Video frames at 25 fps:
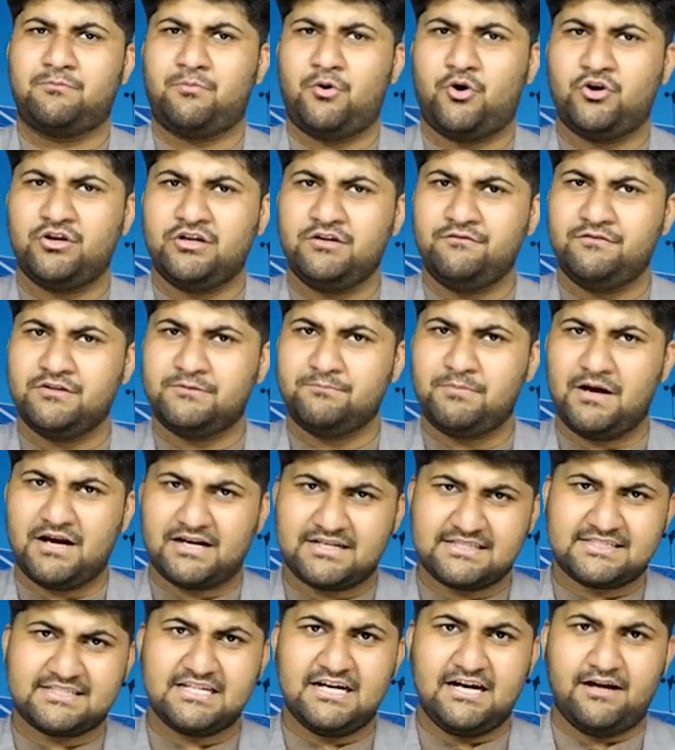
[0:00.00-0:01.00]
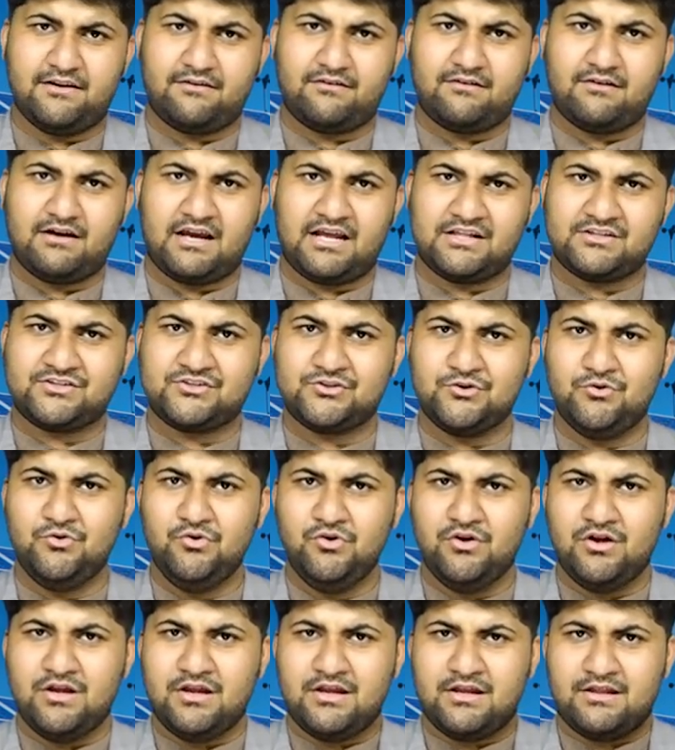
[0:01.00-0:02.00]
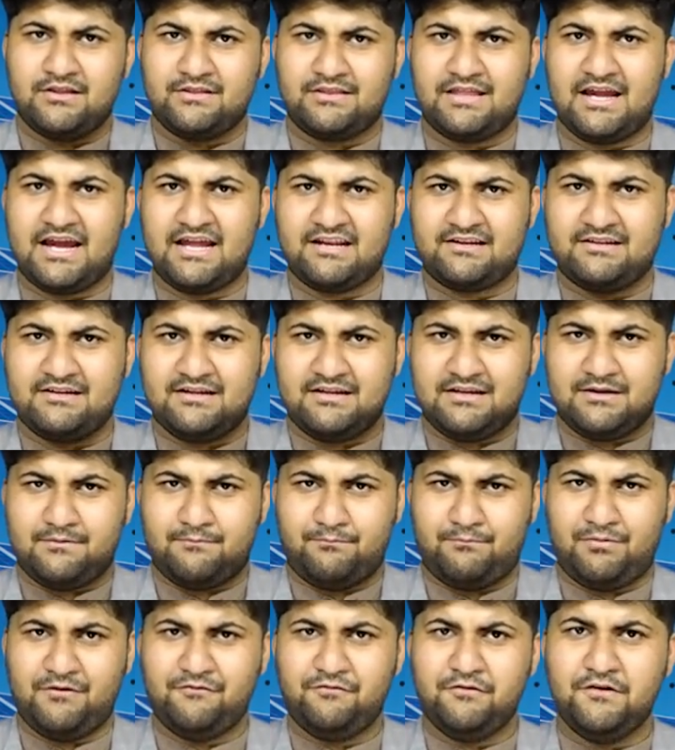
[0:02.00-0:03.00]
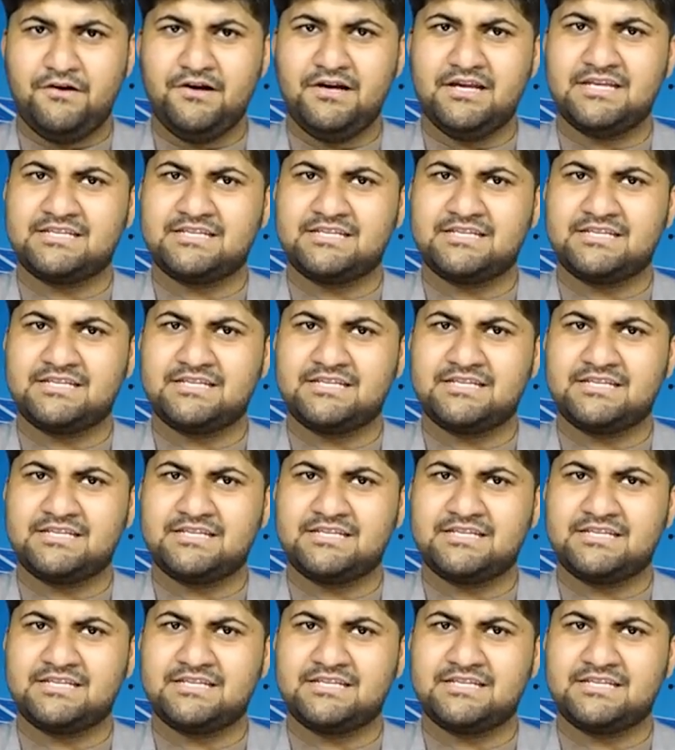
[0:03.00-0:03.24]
border with Pakistan and so that buffer